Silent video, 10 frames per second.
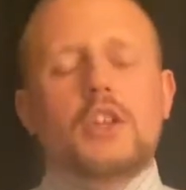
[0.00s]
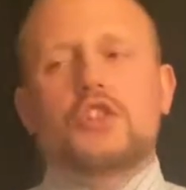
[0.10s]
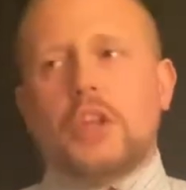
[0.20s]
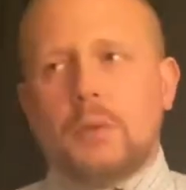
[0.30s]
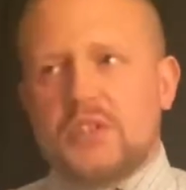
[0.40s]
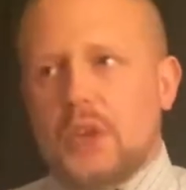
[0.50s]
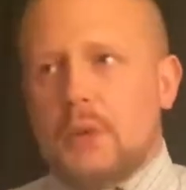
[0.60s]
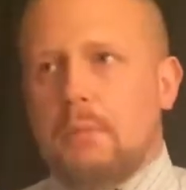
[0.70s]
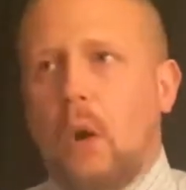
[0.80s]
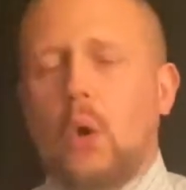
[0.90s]
She was
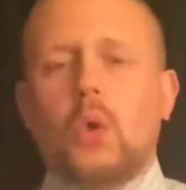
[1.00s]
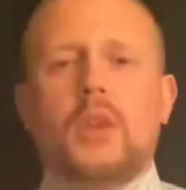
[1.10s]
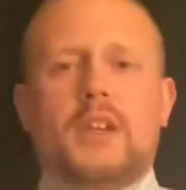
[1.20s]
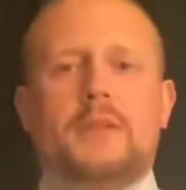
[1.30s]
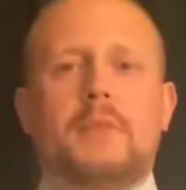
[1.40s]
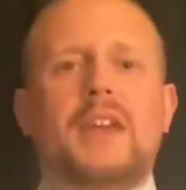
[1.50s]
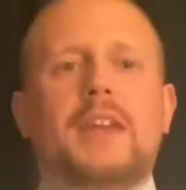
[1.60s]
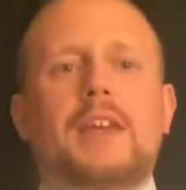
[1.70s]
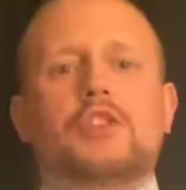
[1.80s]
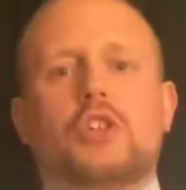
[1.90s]
bold in
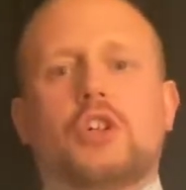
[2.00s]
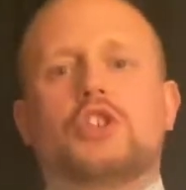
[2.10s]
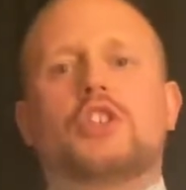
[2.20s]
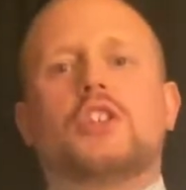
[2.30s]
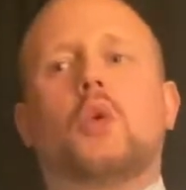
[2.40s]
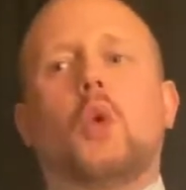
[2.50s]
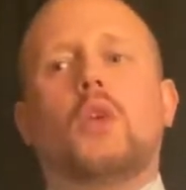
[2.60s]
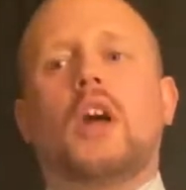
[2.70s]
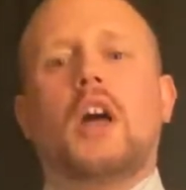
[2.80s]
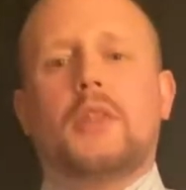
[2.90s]
making sure she
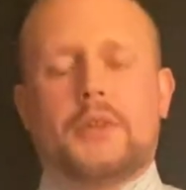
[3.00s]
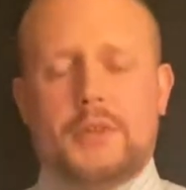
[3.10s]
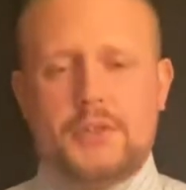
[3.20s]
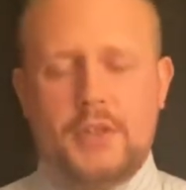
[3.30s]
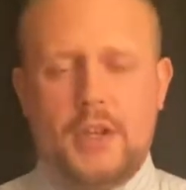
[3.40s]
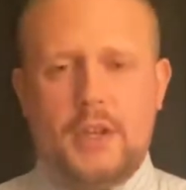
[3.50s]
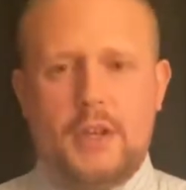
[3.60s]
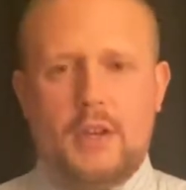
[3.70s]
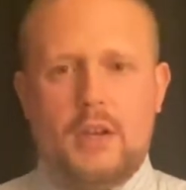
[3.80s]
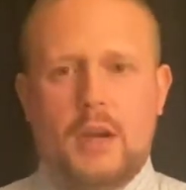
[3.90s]
told others
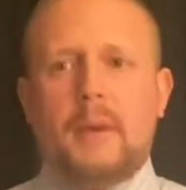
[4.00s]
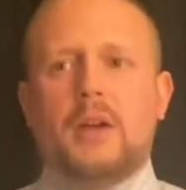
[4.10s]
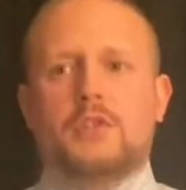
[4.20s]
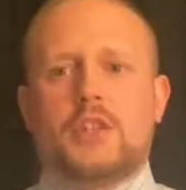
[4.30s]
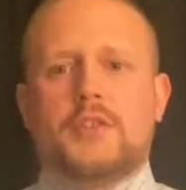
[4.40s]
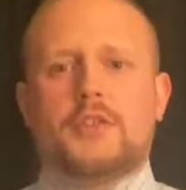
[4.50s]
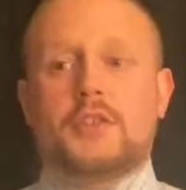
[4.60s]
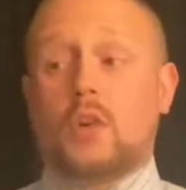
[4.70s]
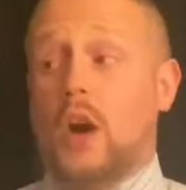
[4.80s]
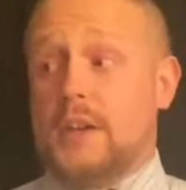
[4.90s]
about
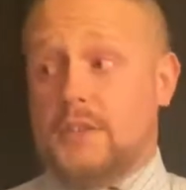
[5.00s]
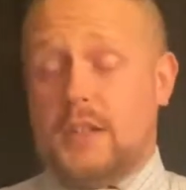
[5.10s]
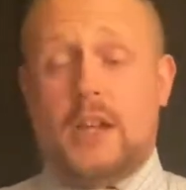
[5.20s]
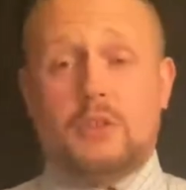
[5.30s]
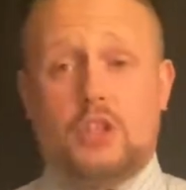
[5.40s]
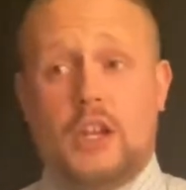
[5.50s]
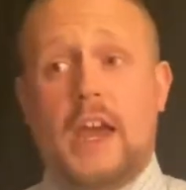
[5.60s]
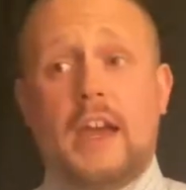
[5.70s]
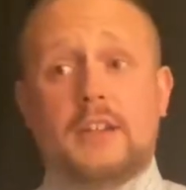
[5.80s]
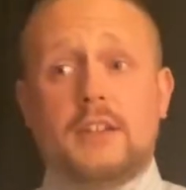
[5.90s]
Jesus Christ and how she
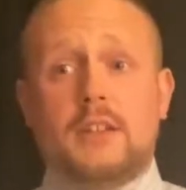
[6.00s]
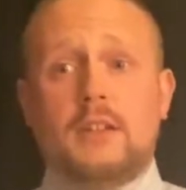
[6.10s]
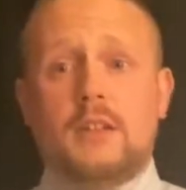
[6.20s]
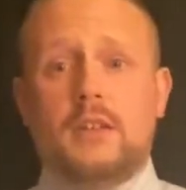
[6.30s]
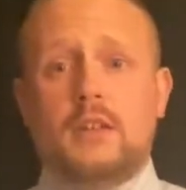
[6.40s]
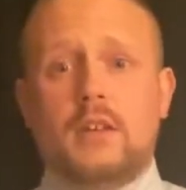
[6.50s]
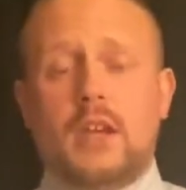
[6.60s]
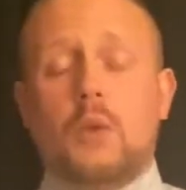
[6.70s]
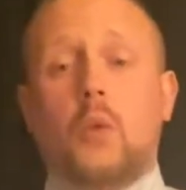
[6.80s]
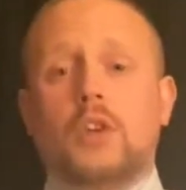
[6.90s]
acted
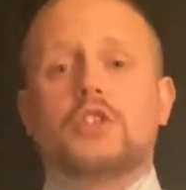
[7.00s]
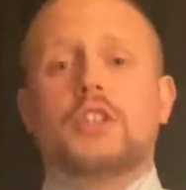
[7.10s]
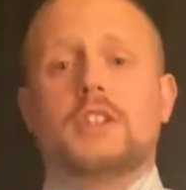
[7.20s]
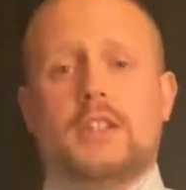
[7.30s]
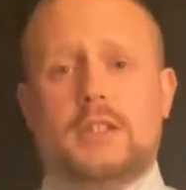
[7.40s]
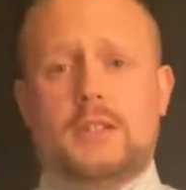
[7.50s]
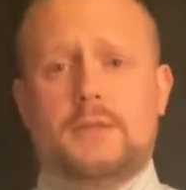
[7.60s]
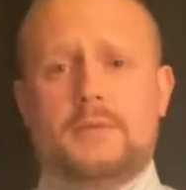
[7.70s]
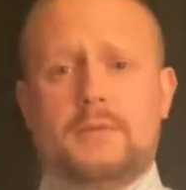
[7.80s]
and what she did.